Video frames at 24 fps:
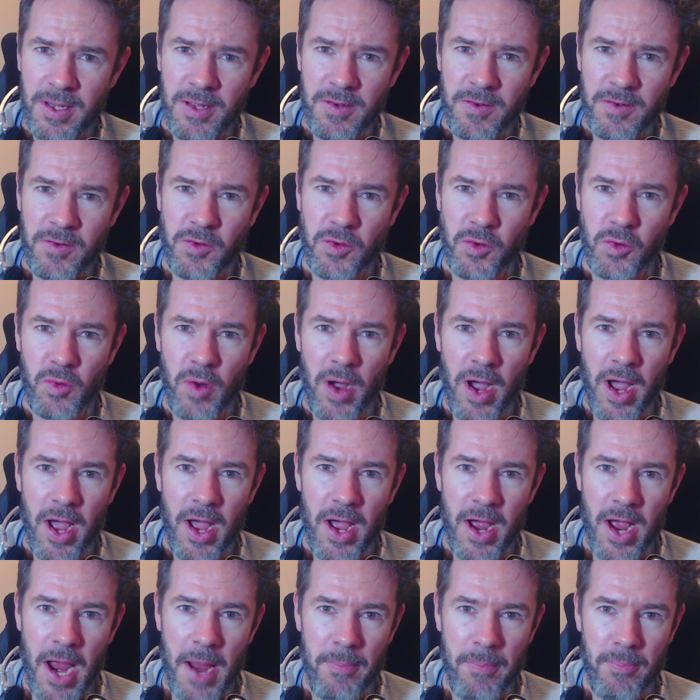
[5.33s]
to
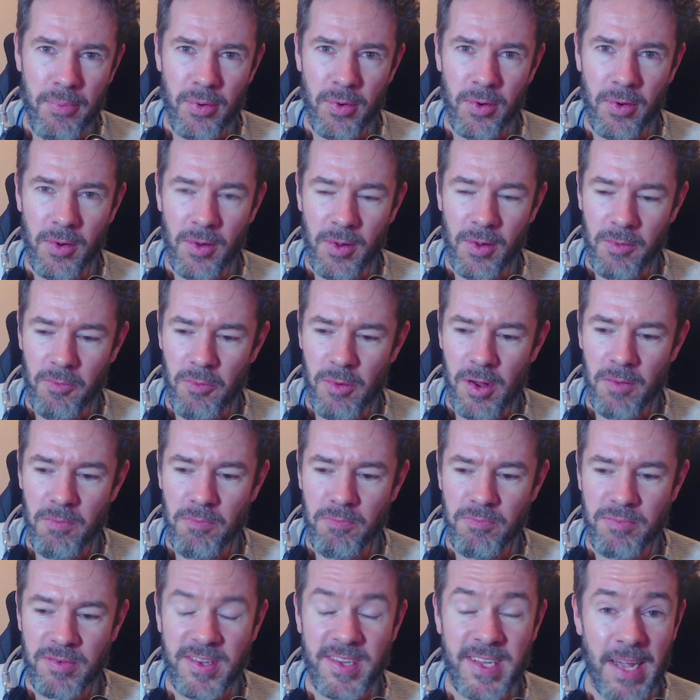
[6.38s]
April,
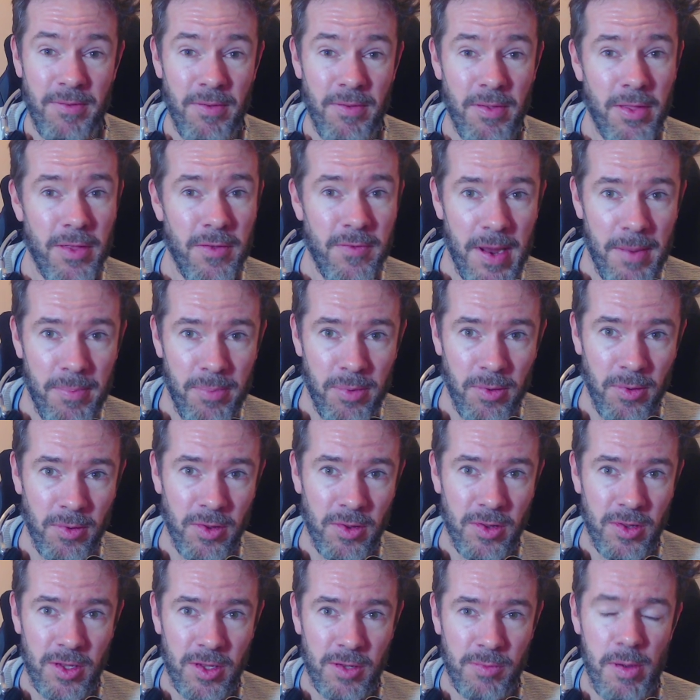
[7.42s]
well, 7th of April
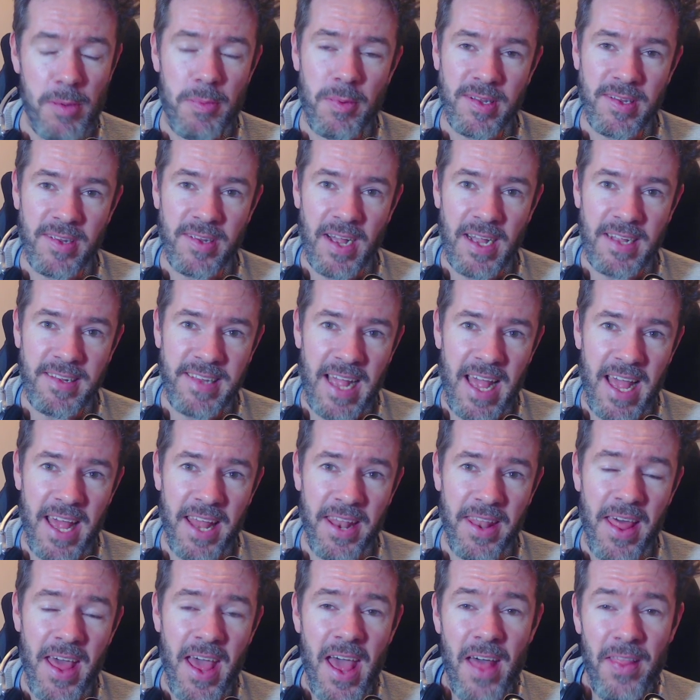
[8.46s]
to be precise,
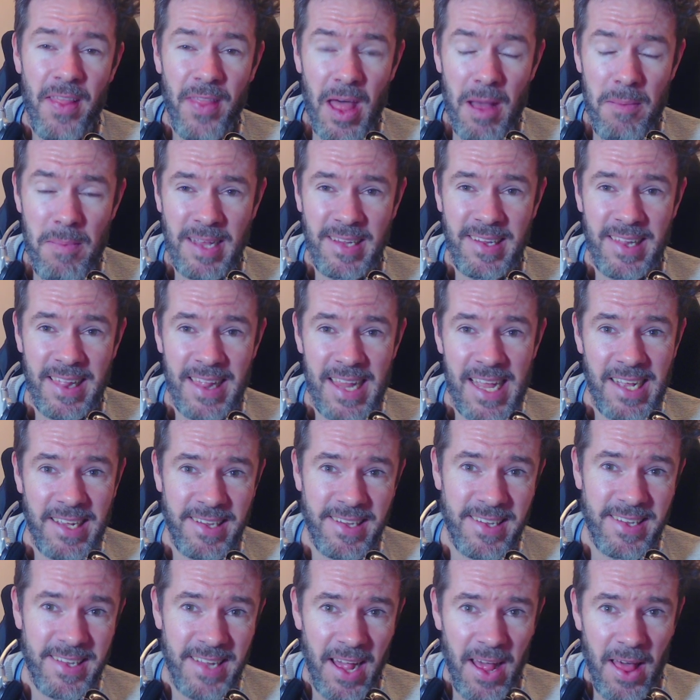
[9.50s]
and that means
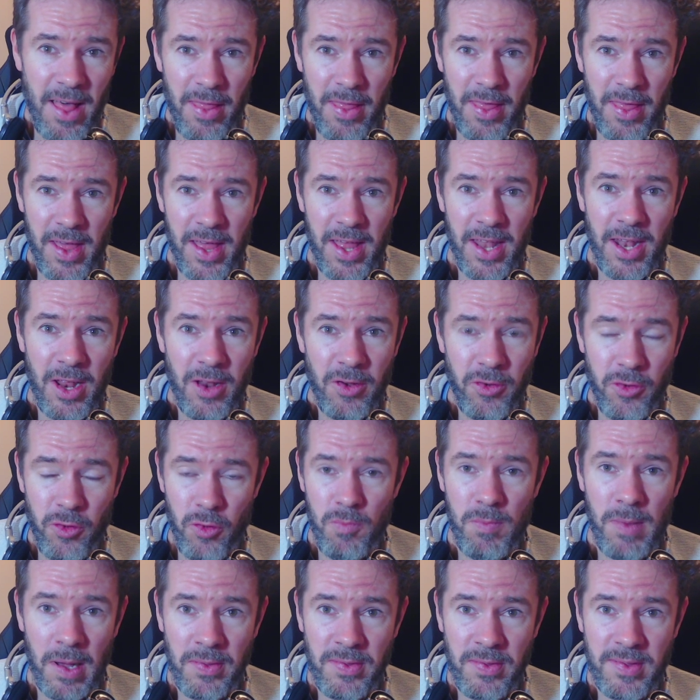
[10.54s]
less than 2
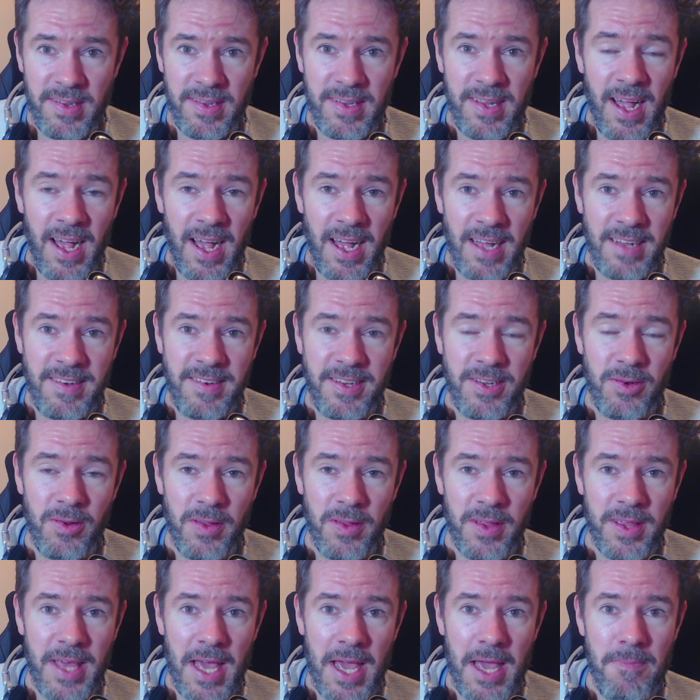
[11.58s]
months until
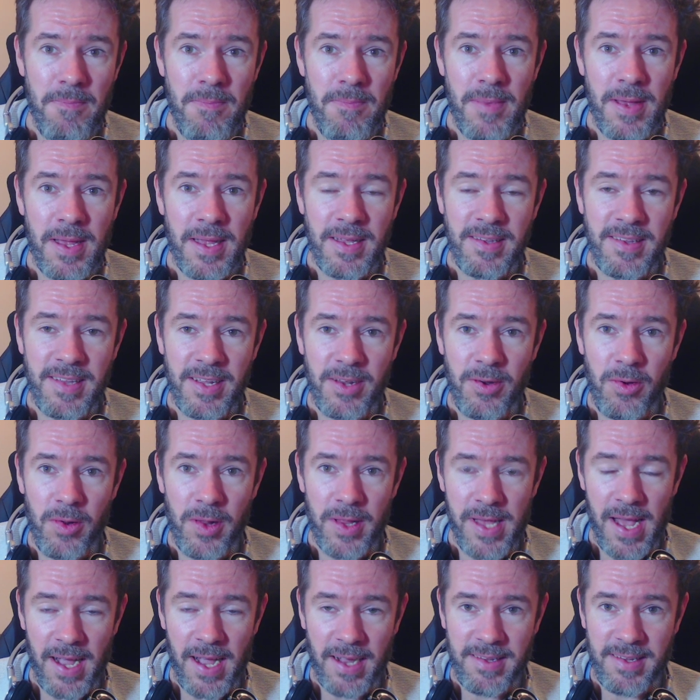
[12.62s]
the game is in
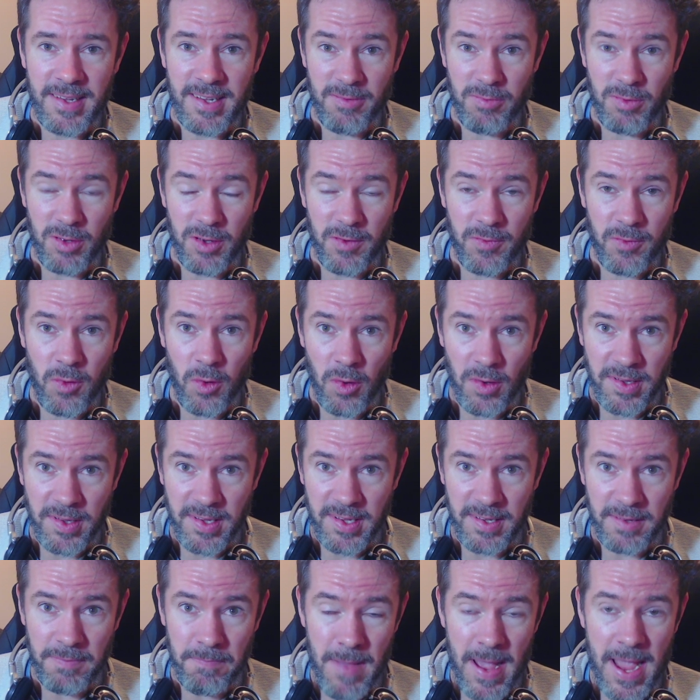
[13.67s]
early access, which of course
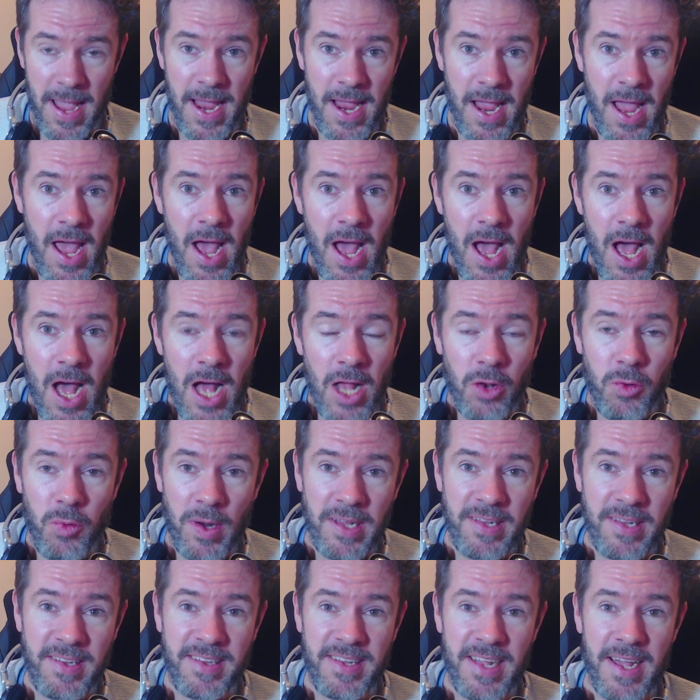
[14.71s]
is May
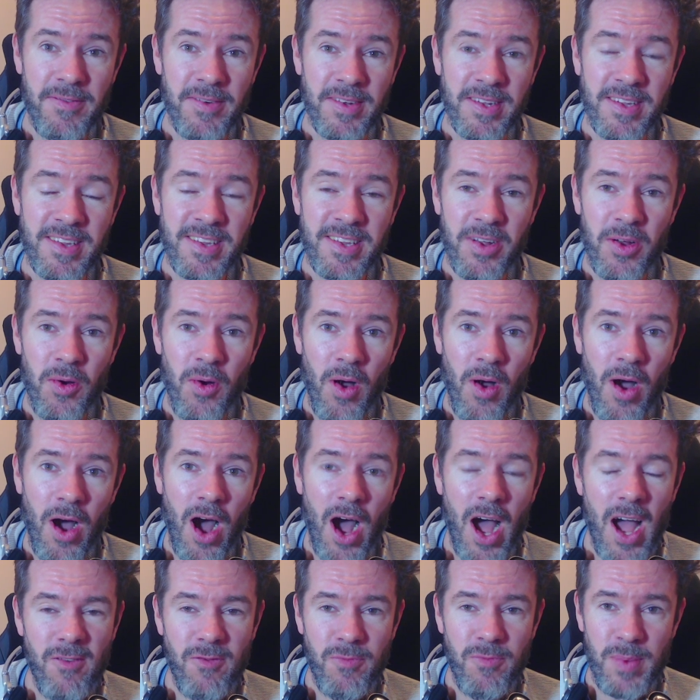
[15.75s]
27th. So
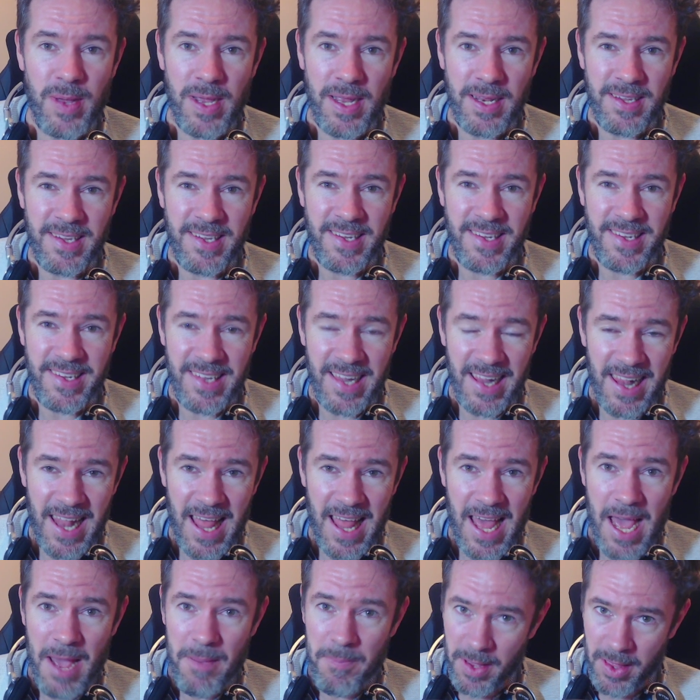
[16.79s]
I've been
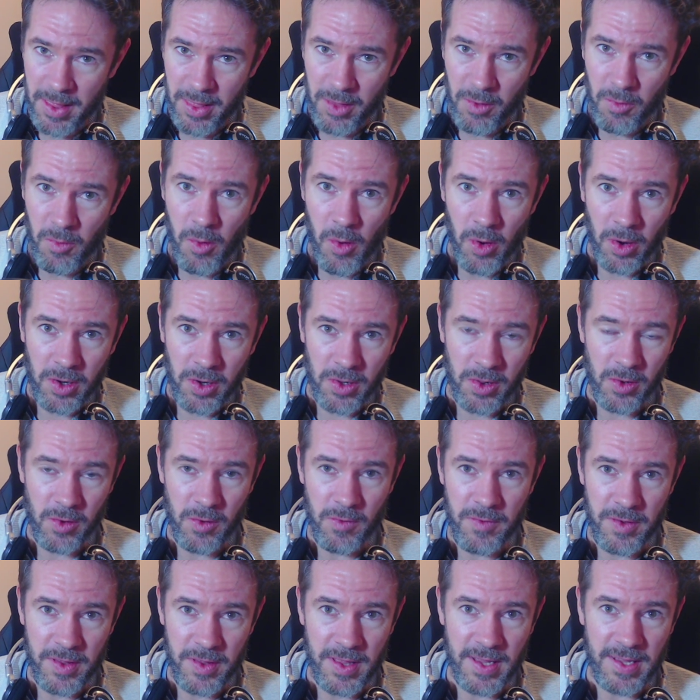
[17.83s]
slamming the
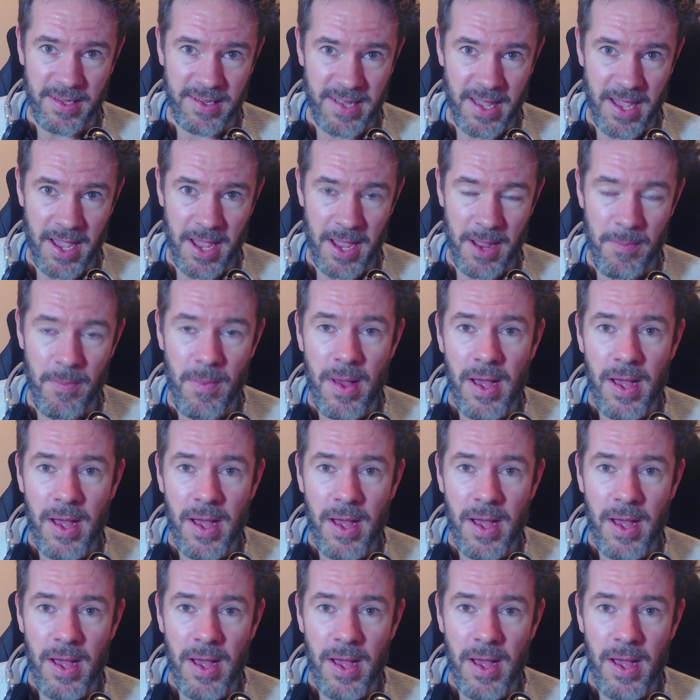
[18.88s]
workload for this game.